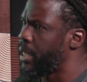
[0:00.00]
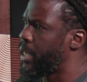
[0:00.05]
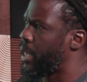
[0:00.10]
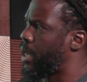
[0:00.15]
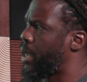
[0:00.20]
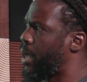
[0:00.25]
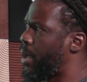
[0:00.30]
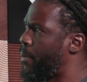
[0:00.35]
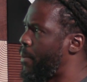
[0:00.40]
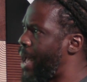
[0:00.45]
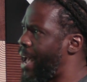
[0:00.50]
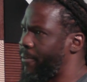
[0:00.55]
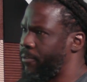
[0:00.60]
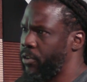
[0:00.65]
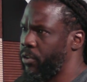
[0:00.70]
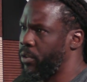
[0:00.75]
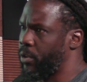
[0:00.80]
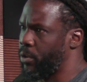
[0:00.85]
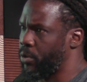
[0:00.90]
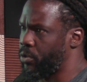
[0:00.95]
Uh,
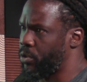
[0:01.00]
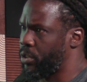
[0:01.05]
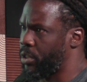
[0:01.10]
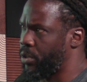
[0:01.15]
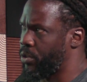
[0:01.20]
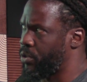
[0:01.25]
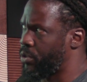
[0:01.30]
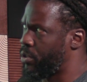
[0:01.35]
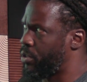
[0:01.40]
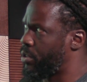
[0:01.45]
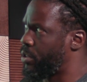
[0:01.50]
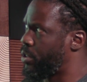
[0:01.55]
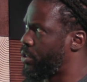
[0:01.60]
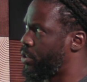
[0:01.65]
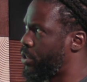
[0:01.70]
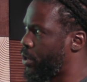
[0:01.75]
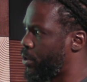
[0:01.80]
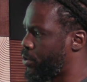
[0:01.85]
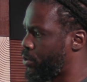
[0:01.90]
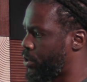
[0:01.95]
after those those
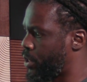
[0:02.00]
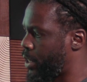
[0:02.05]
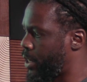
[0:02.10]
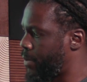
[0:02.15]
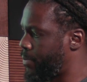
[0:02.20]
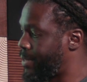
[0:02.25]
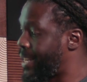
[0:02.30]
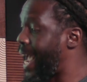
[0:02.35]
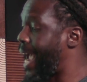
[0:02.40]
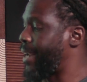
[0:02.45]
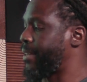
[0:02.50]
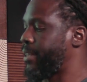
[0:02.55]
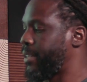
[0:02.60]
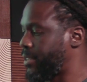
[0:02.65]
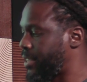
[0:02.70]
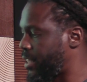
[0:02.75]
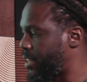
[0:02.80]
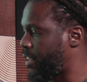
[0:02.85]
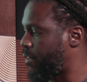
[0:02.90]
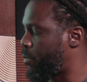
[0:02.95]
those uh,
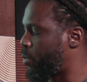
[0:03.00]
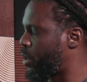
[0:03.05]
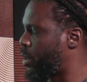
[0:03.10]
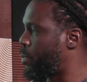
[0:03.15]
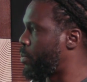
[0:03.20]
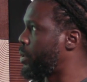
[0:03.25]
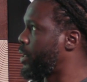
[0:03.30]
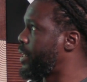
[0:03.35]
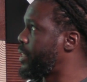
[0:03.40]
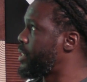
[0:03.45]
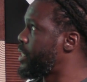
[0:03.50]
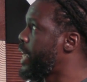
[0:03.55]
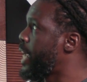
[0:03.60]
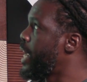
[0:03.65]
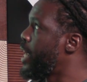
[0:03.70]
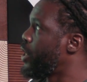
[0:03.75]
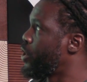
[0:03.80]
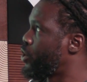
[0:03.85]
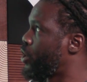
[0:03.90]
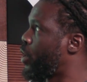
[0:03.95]
tactics that they put in place.
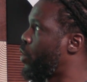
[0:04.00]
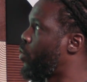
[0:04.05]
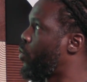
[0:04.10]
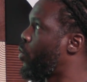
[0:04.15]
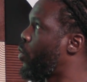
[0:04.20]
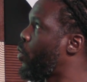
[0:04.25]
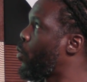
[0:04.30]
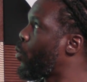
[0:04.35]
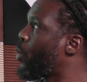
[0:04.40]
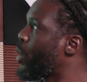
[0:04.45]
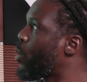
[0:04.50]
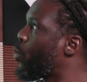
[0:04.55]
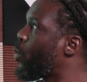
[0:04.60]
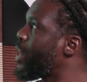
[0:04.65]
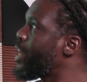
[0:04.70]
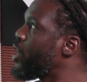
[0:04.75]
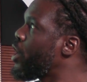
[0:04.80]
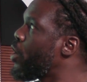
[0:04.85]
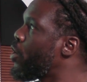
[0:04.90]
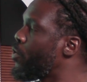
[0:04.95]
So we
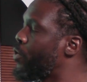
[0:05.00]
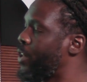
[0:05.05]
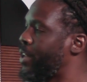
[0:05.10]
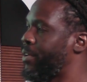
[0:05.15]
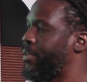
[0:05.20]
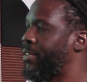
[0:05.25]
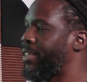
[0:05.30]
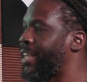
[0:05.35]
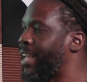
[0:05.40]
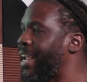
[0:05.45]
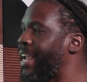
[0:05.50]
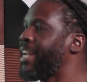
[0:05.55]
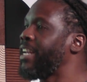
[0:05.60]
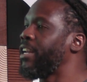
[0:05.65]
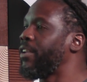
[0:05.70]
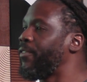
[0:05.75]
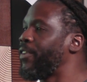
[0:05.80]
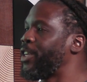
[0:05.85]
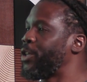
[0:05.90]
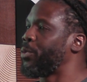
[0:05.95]
we know that the
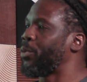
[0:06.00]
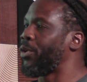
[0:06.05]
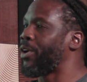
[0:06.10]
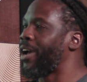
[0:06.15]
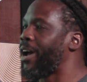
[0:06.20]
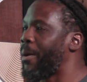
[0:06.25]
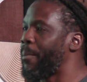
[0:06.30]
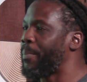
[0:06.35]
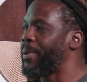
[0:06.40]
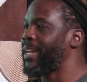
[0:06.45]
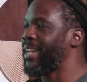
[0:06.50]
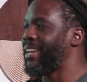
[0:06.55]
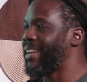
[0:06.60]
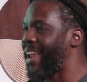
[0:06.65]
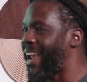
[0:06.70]
individual company